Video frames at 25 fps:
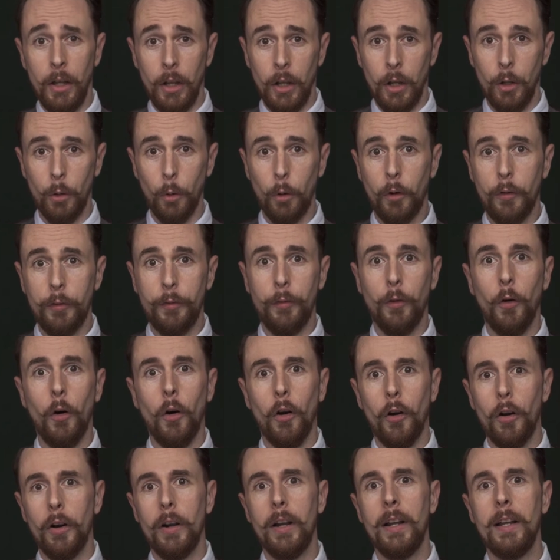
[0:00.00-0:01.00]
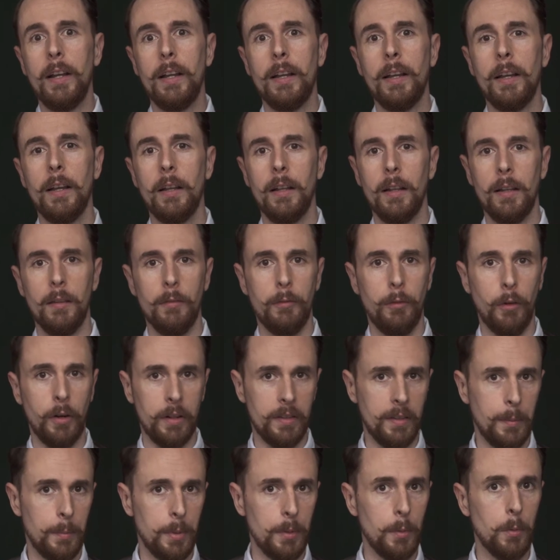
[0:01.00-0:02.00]
look for
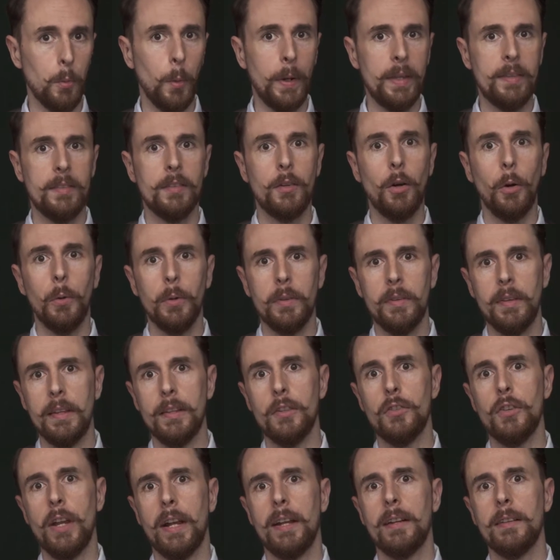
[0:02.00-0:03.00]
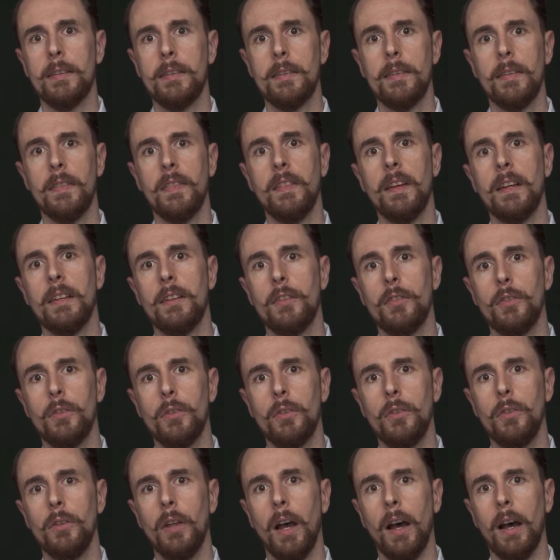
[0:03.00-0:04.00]
example, waistcoats and jackets that
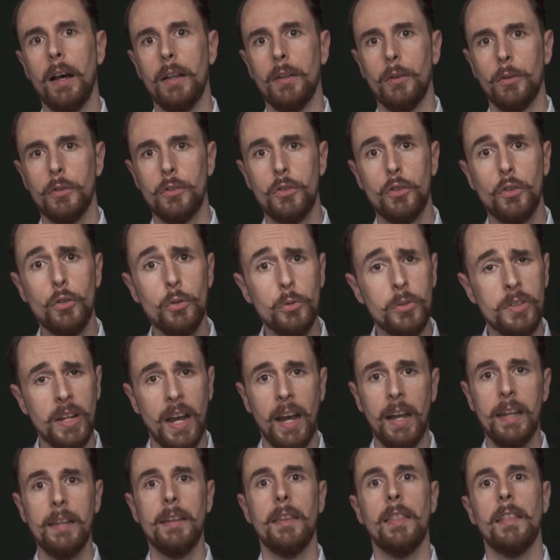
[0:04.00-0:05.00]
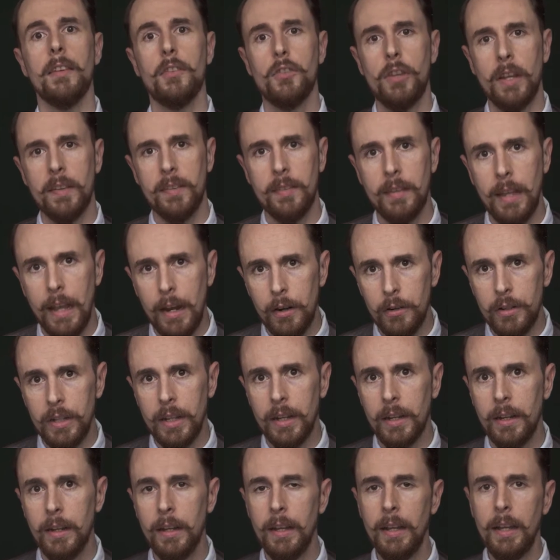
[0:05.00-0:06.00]
are not too tight in the chest
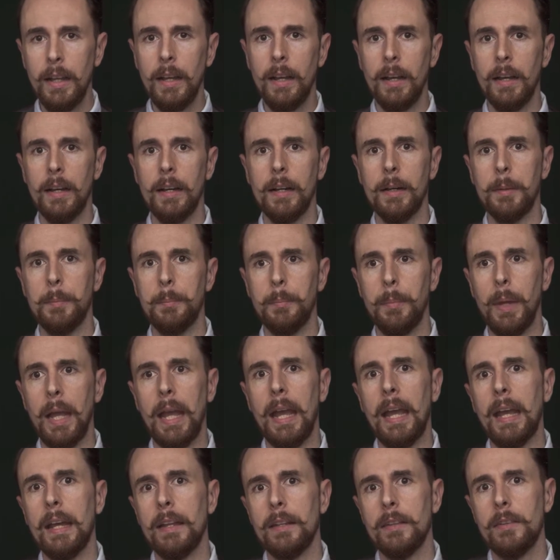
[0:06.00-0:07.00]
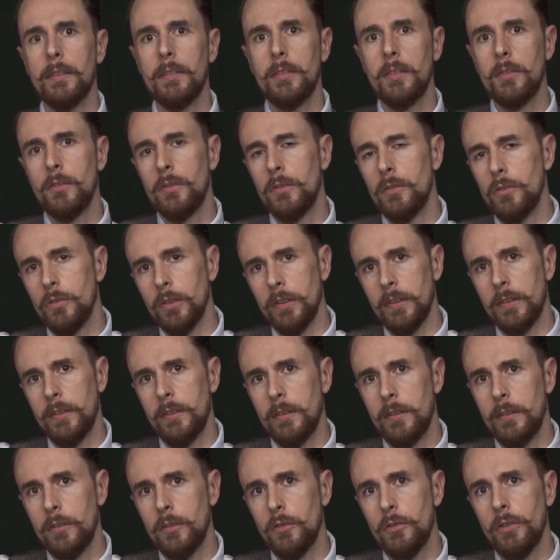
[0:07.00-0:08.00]
area, and
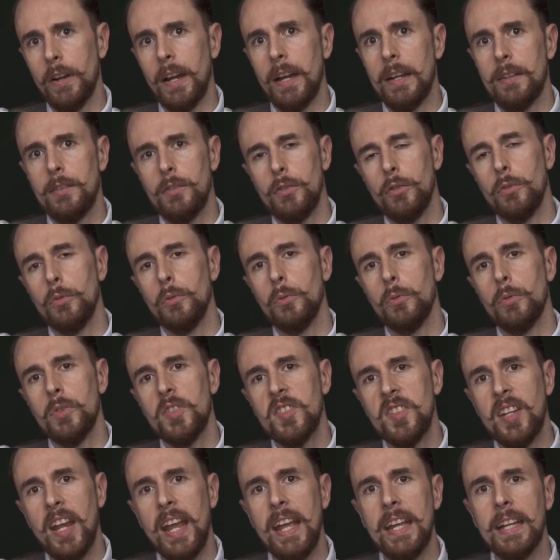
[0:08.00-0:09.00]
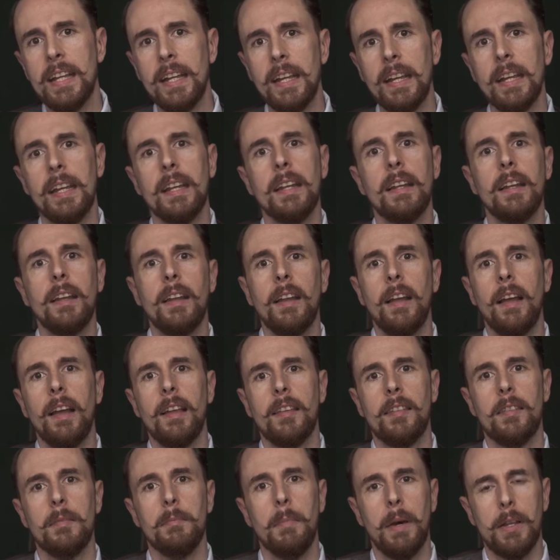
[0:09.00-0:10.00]
just try to take in
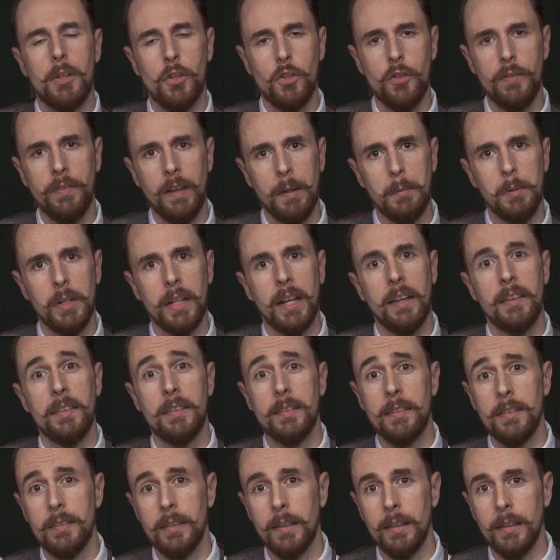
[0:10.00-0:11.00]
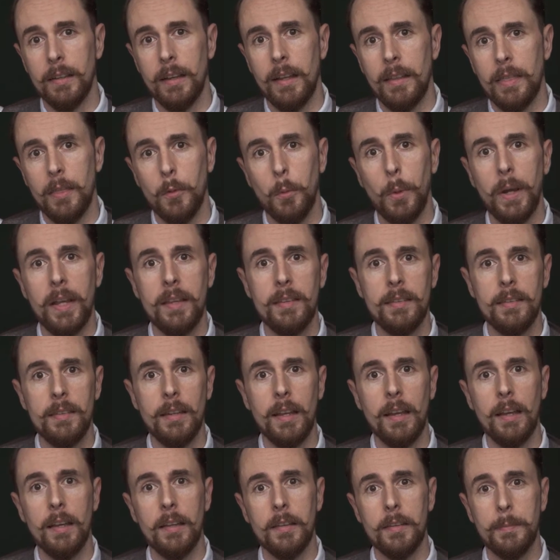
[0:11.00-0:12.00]
as much fabric as at the waist
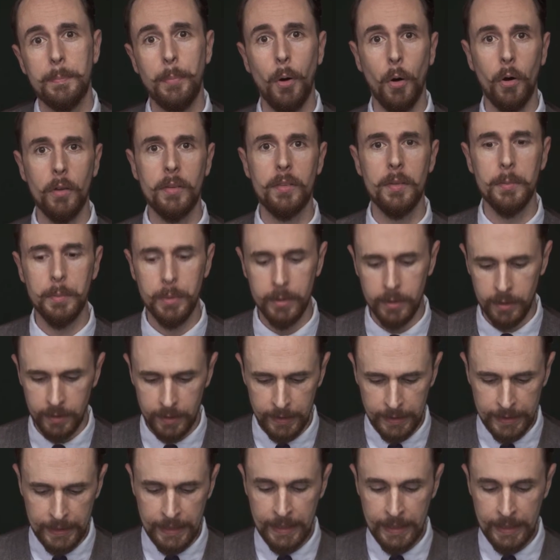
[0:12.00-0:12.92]
as possible.